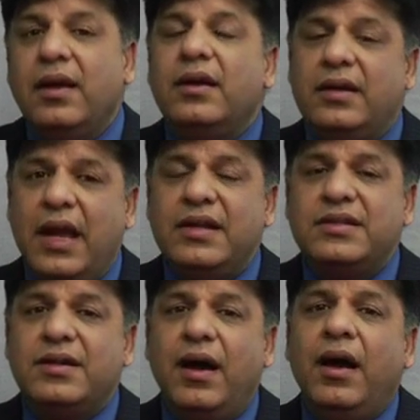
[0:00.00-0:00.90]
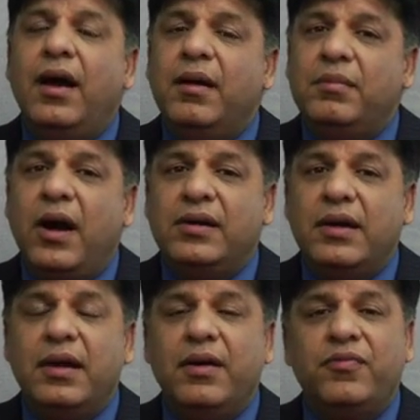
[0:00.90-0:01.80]
Yes.
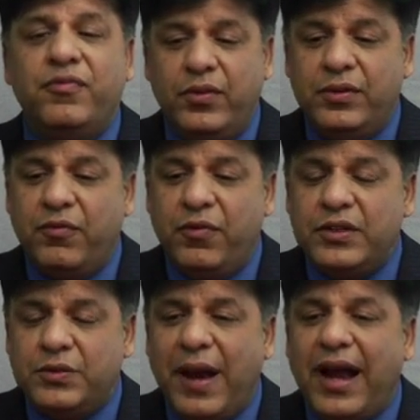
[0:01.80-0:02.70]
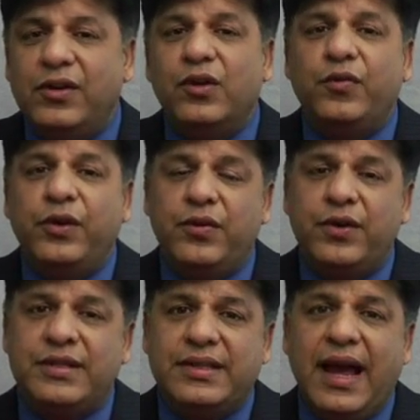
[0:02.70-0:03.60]
If the first bad news for you
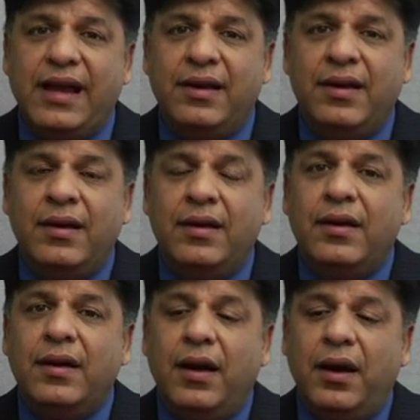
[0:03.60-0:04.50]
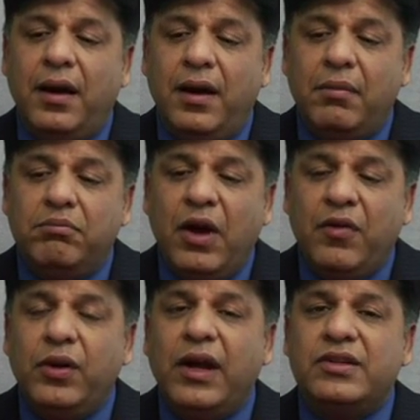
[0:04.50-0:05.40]
is that if
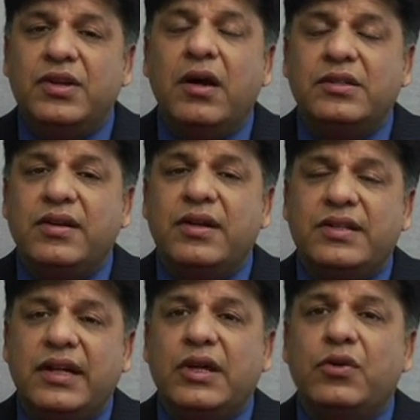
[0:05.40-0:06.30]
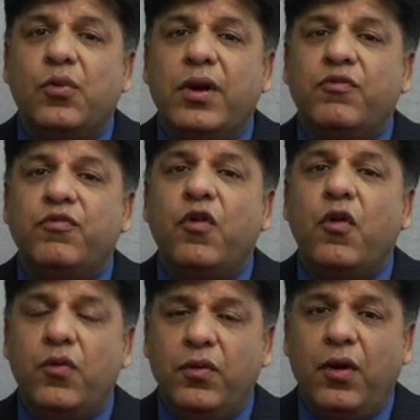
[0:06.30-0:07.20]
you get charged under Section
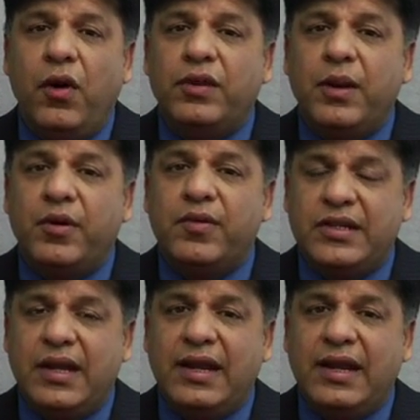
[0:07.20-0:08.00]
204 of the Immigration and